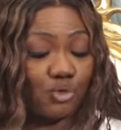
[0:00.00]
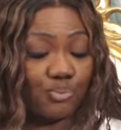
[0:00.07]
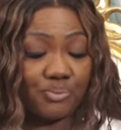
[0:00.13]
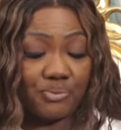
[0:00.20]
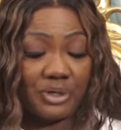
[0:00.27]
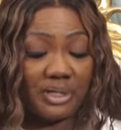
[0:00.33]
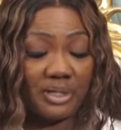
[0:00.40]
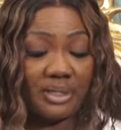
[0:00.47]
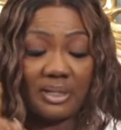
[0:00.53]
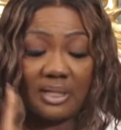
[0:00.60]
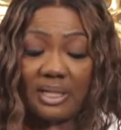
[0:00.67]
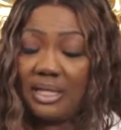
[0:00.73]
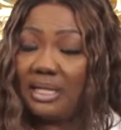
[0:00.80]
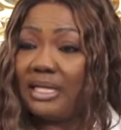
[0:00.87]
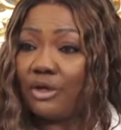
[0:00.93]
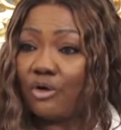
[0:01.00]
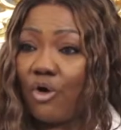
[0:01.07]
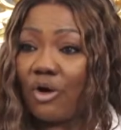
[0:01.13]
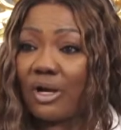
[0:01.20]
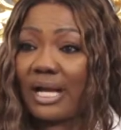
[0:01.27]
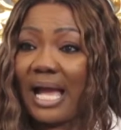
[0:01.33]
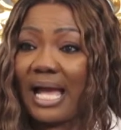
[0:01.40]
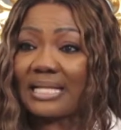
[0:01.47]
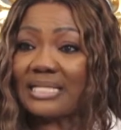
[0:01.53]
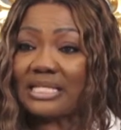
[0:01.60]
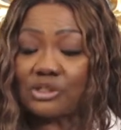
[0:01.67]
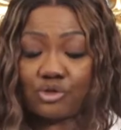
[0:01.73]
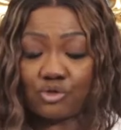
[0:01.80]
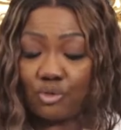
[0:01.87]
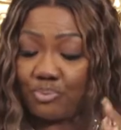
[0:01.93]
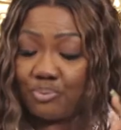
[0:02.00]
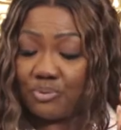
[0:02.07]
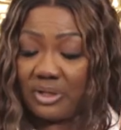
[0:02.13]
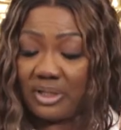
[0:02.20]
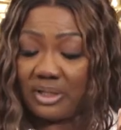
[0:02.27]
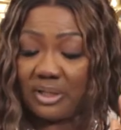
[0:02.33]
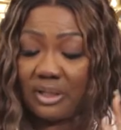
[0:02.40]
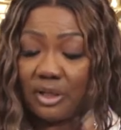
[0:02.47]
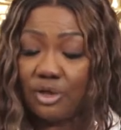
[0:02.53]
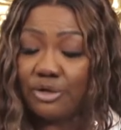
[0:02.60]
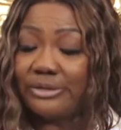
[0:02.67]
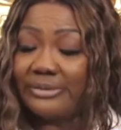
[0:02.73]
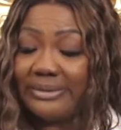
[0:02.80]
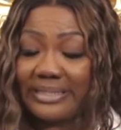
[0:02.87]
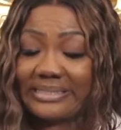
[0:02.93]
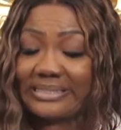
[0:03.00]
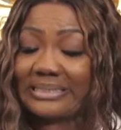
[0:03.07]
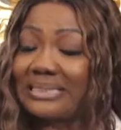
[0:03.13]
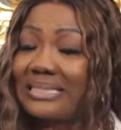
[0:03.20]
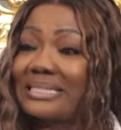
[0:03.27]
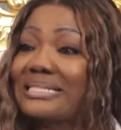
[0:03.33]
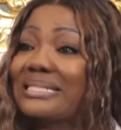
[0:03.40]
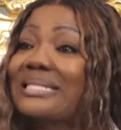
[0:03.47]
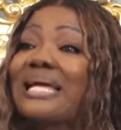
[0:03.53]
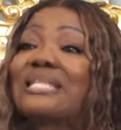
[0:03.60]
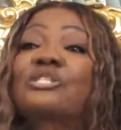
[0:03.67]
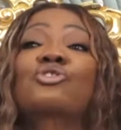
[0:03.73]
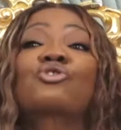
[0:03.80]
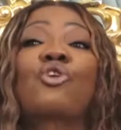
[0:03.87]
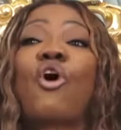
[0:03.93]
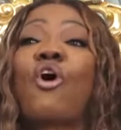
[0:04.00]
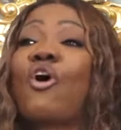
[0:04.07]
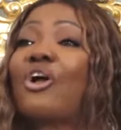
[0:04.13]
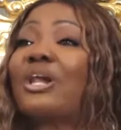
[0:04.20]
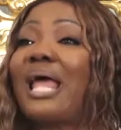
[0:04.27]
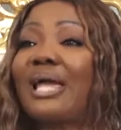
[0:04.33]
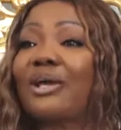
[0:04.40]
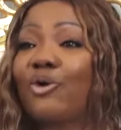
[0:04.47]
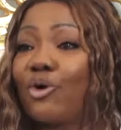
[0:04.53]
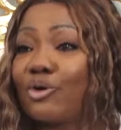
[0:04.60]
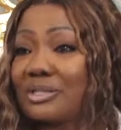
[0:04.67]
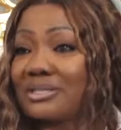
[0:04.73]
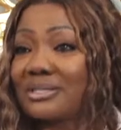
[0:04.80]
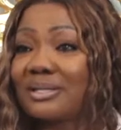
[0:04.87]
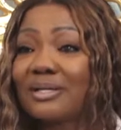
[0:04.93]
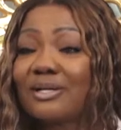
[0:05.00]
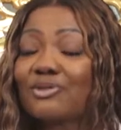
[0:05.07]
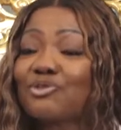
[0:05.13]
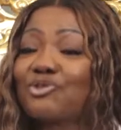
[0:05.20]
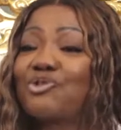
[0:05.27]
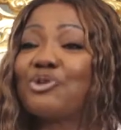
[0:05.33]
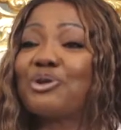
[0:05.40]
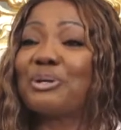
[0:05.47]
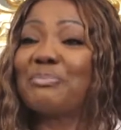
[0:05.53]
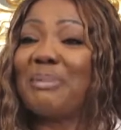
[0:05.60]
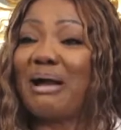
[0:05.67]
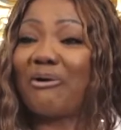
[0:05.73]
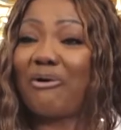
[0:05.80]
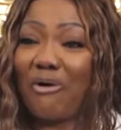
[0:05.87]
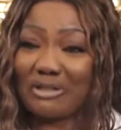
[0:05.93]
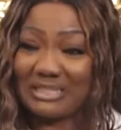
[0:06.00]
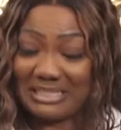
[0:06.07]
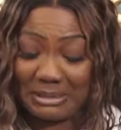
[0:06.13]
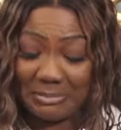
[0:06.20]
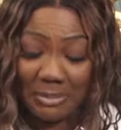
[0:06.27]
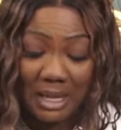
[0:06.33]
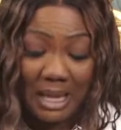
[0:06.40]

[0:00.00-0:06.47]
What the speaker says: to pray, Legon Gardens to pray, retreat. That is all I got during my courtship.